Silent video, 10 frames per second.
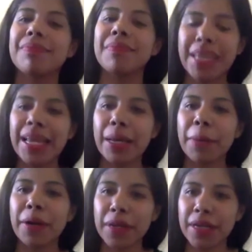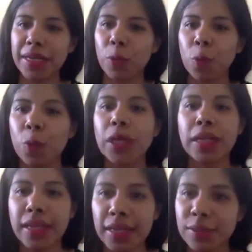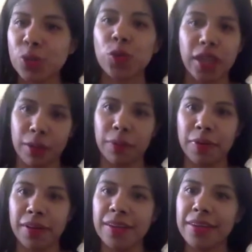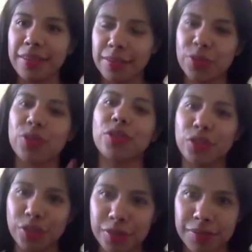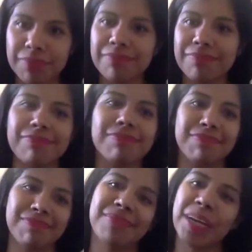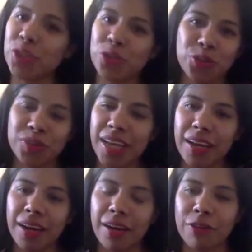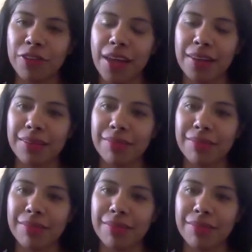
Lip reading: be like very willing to give. Mm-hmm. So just make sure to take care of that.